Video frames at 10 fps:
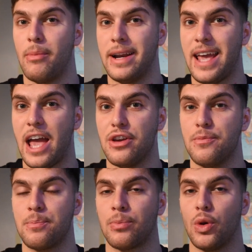money at you
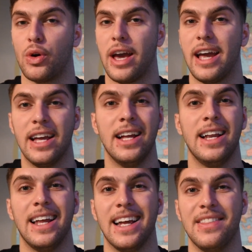okay?
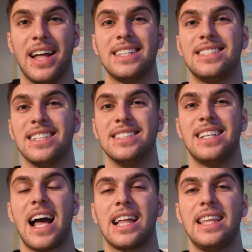And that's
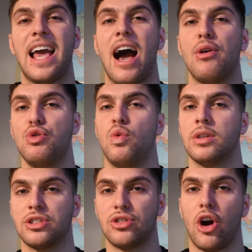exactly how you
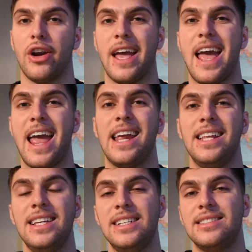want to start
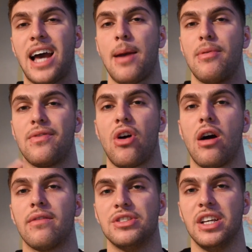any type of
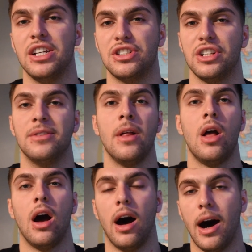conversation
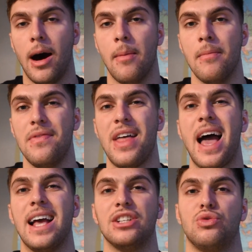um,
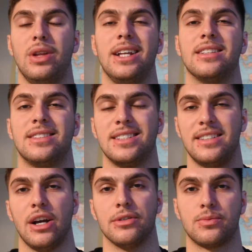that is related to
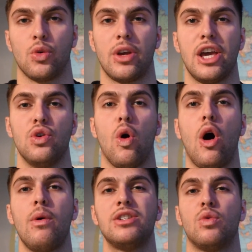sales. Okay, you
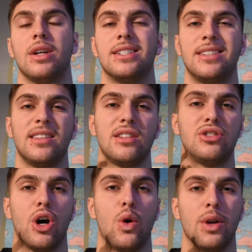always want to set the
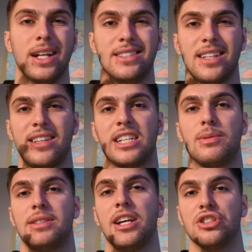tone and set the
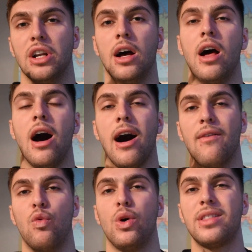expectation
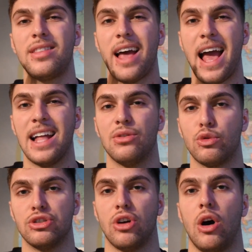of what the end
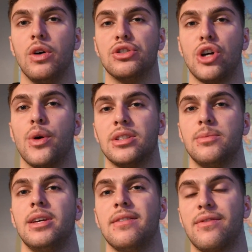result is going
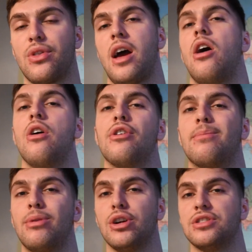to be for that other
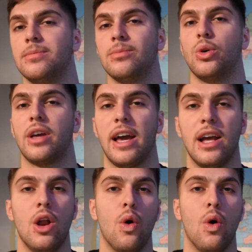person. Okay,